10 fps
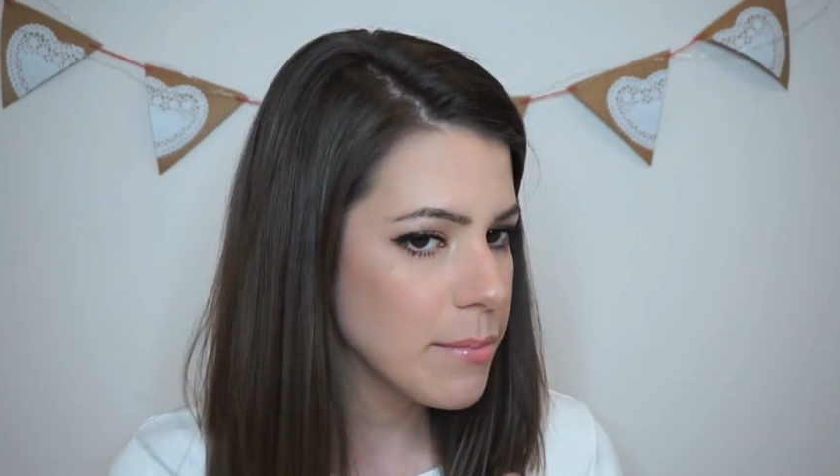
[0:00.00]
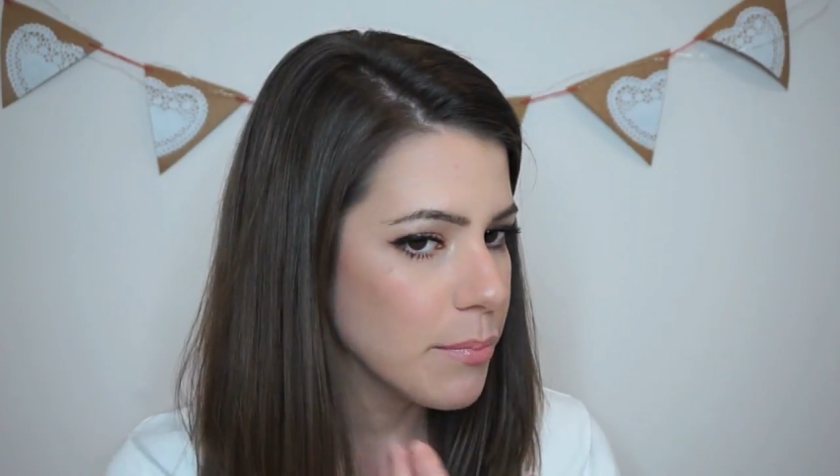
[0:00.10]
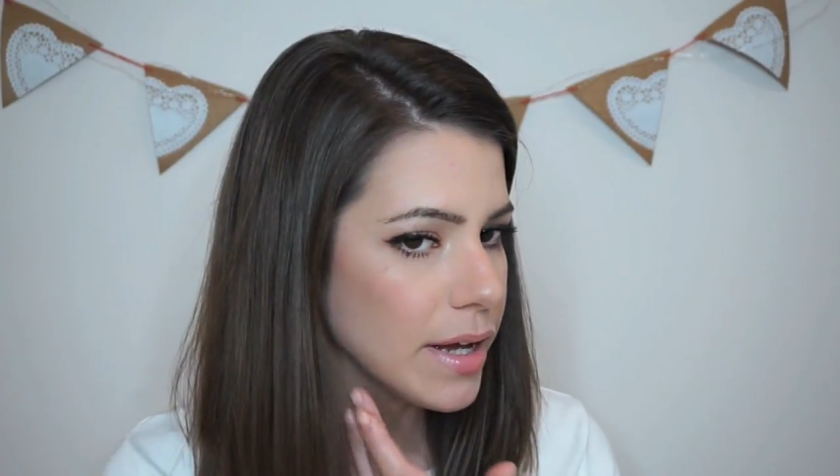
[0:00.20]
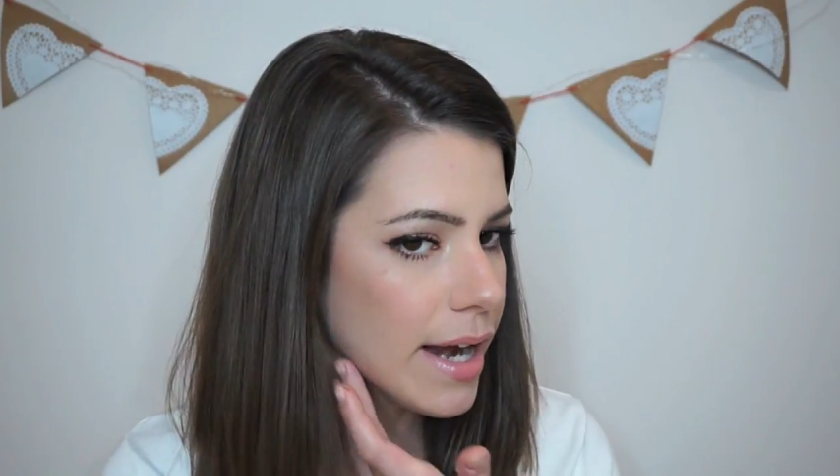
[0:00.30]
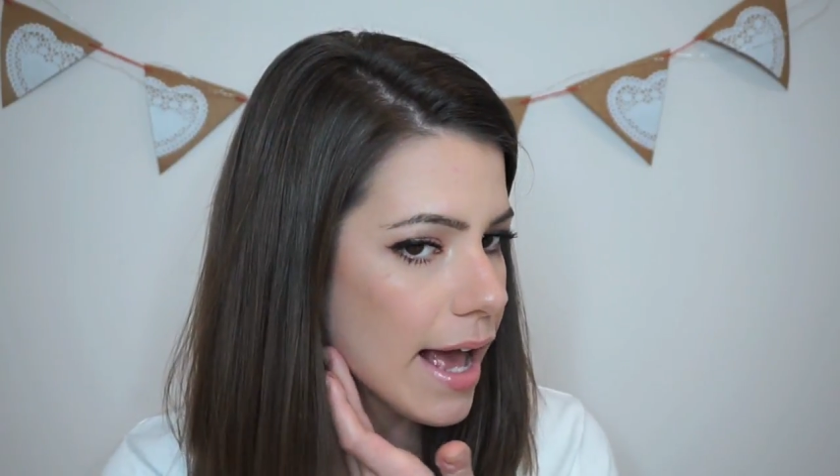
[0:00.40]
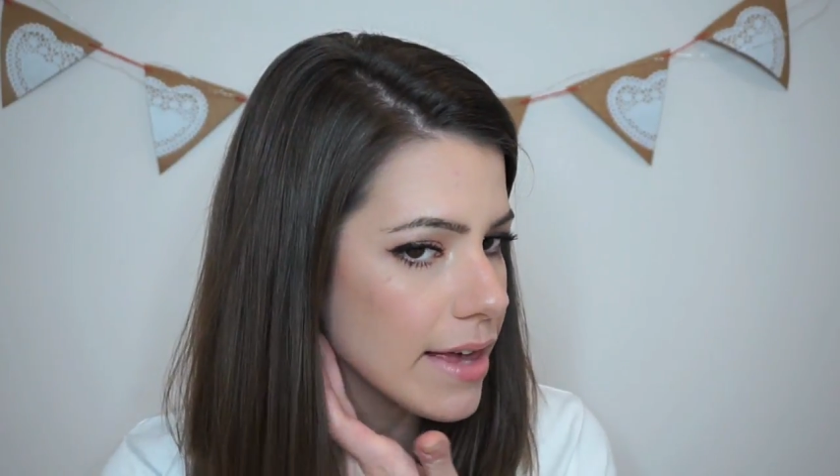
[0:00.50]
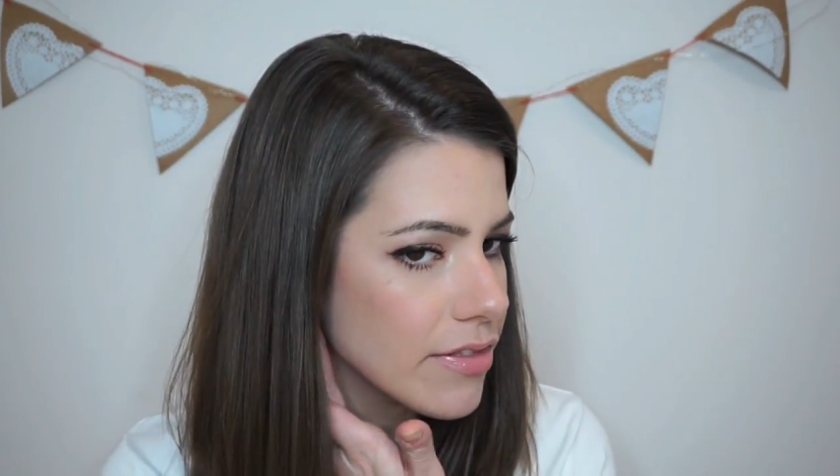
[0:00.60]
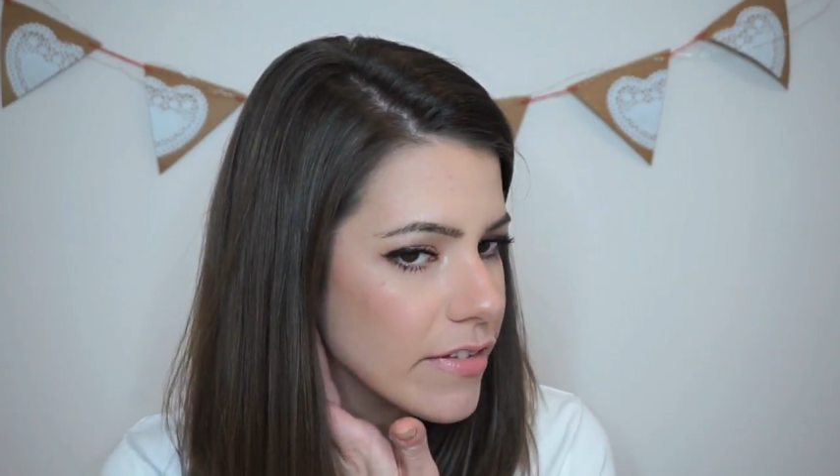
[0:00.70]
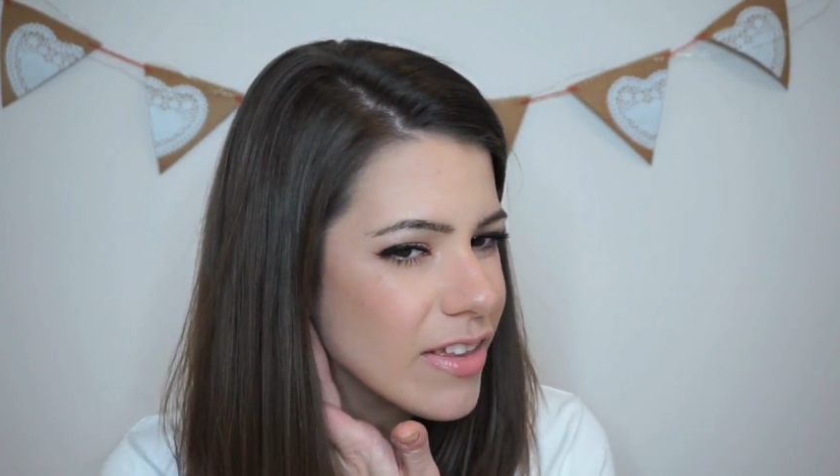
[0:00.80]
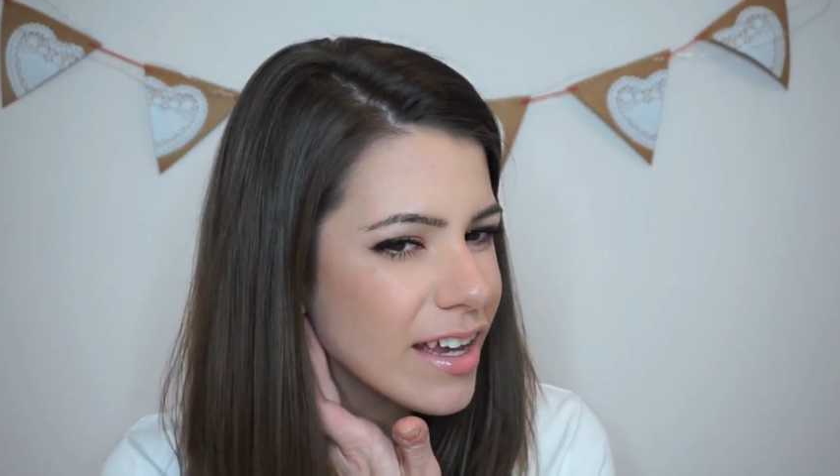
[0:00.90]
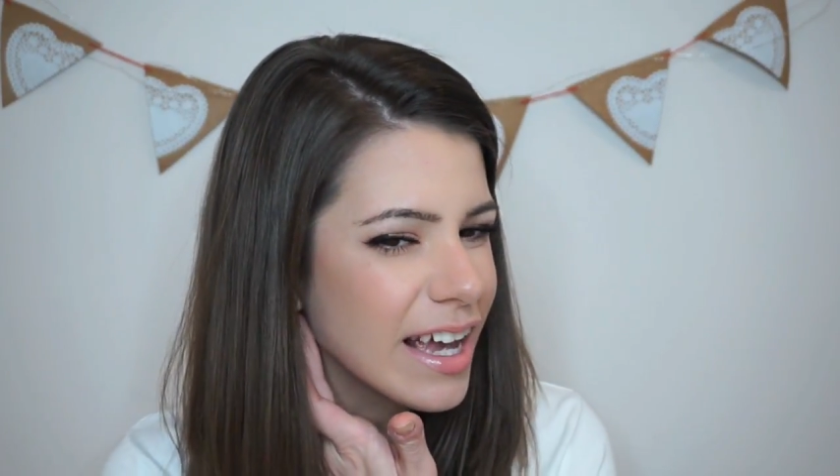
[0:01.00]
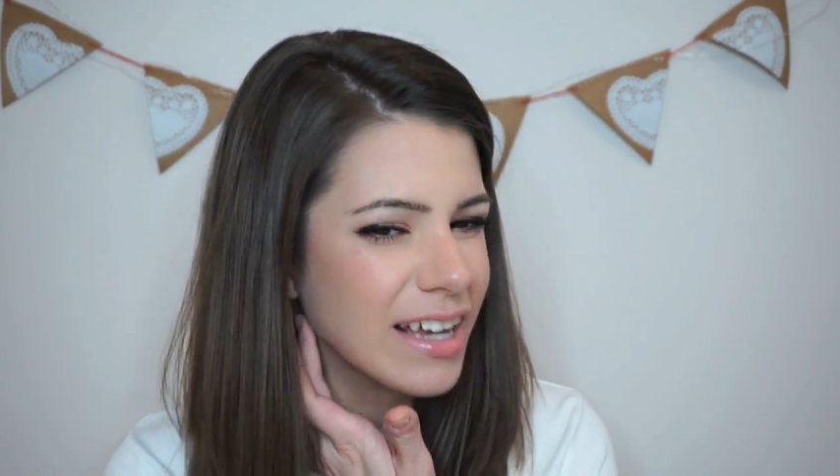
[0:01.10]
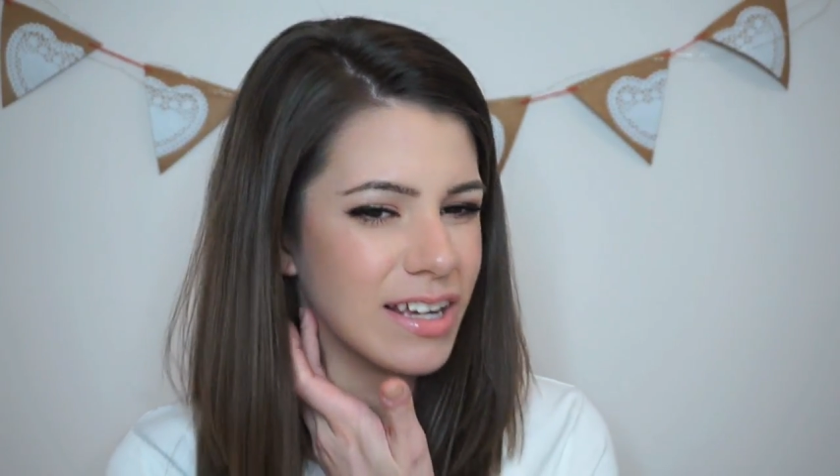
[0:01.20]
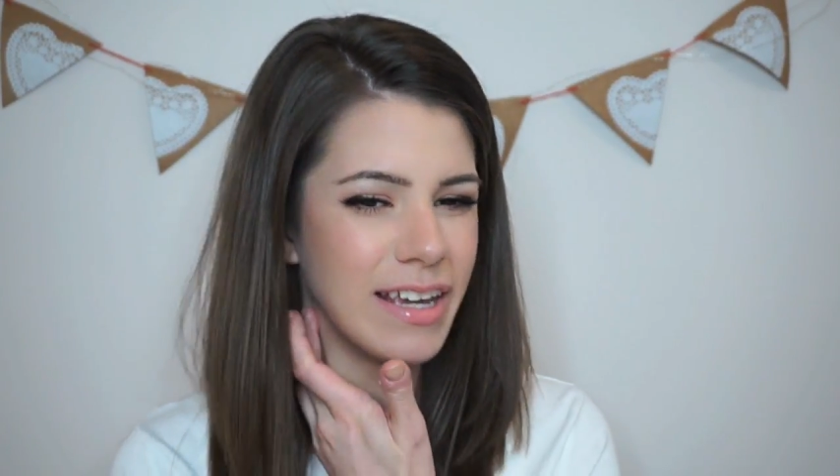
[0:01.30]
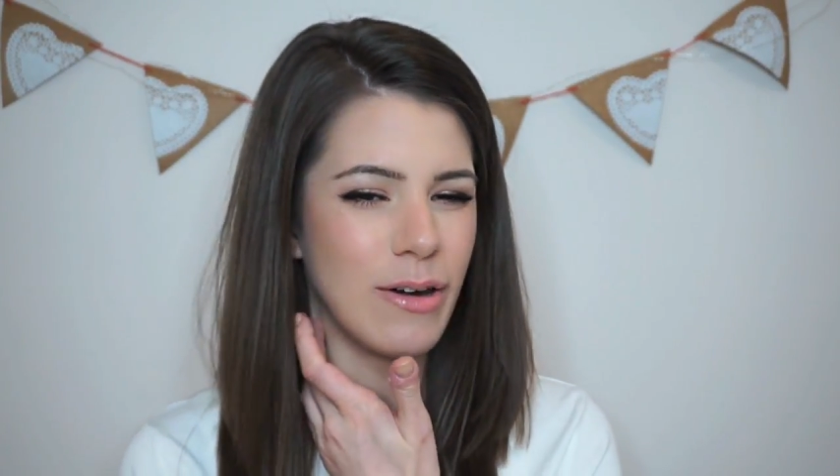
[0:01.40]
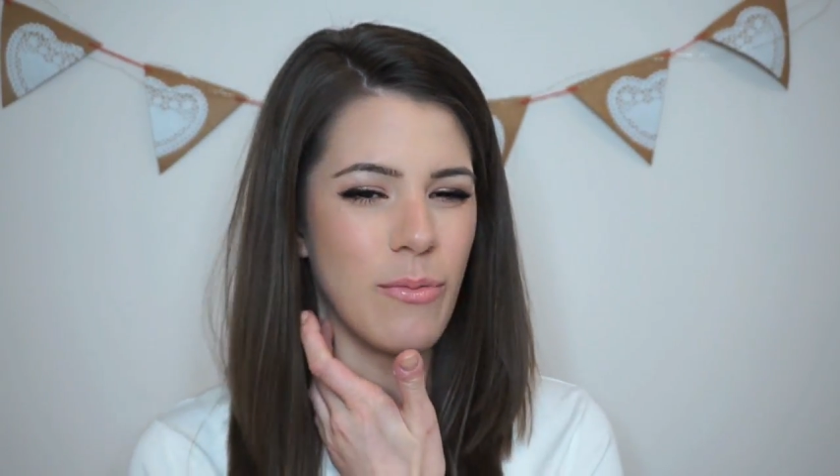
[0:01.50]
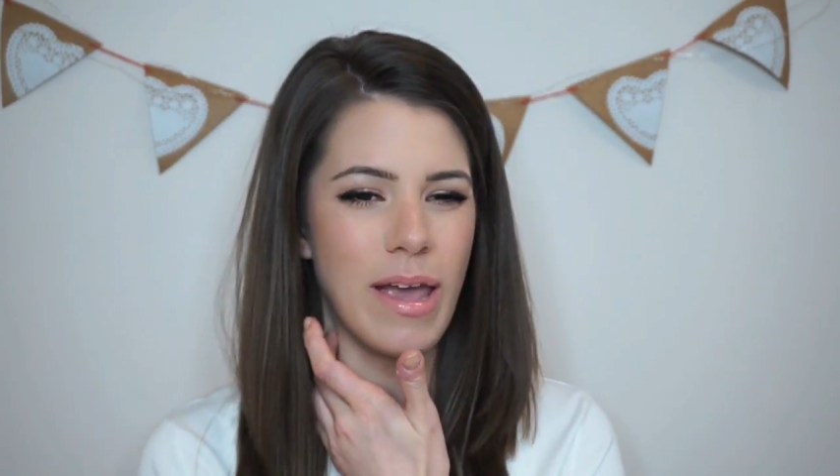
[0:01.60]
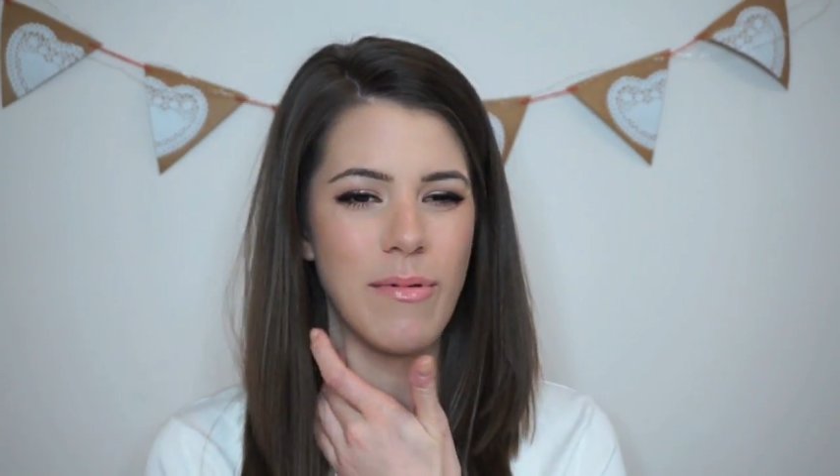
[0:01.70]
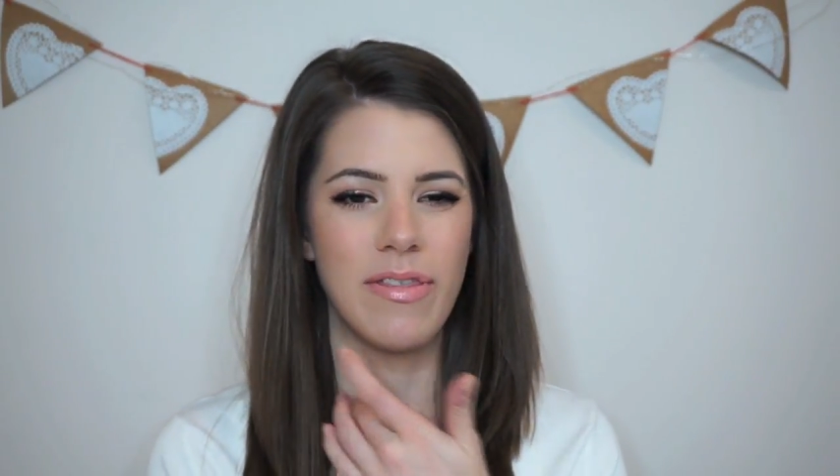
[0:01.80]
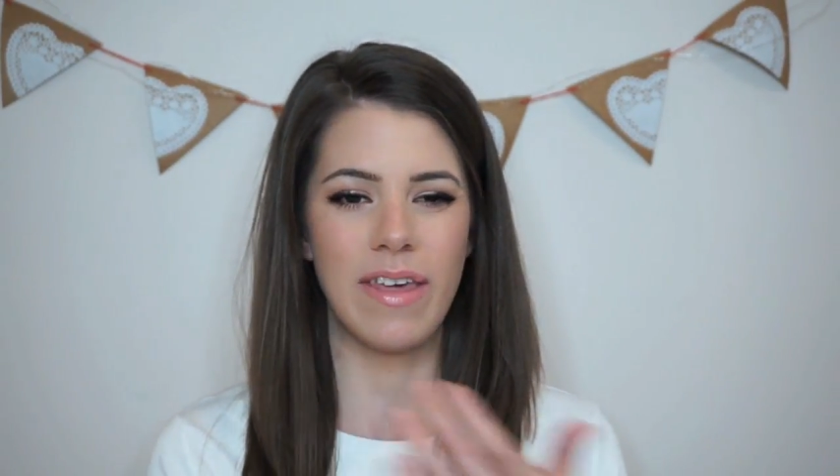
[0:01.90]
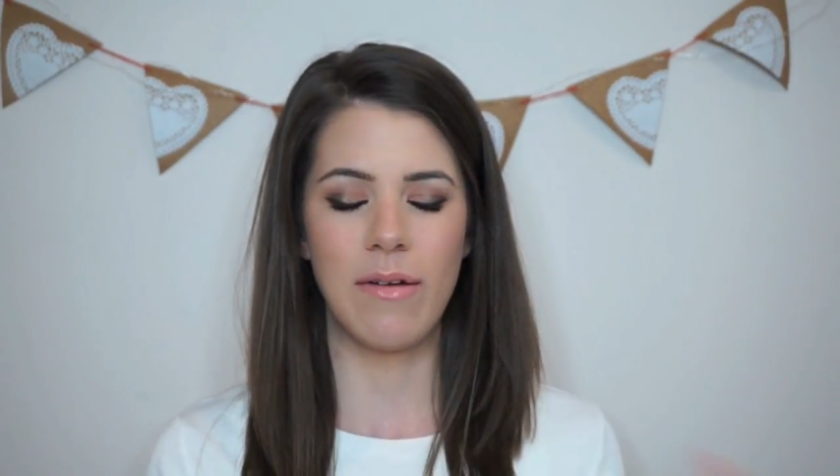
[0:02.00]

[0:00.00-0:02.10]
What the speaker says: but I feel like I could get away with